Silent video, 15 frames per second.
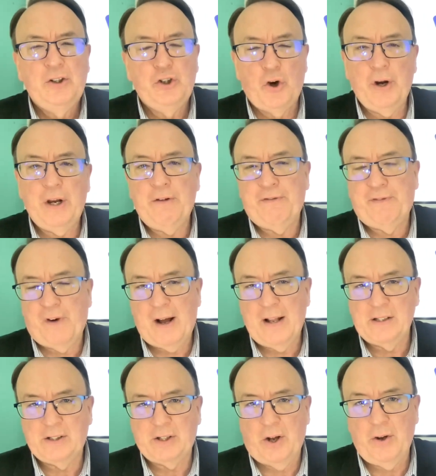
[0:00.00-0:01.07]
Connie
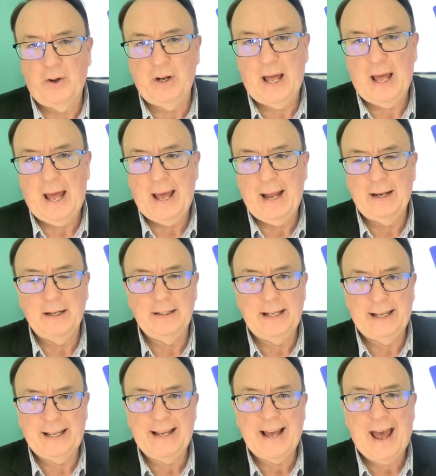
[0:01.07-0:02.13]
Finestone and
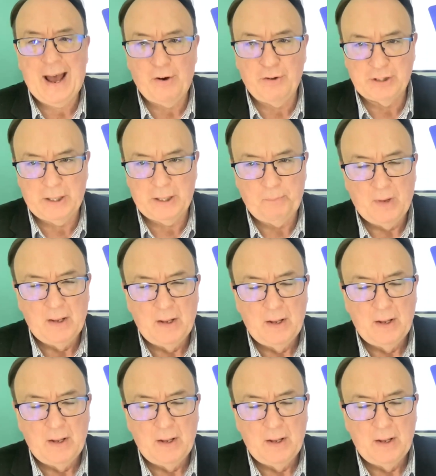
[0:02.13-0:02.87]
Nikki Hauser.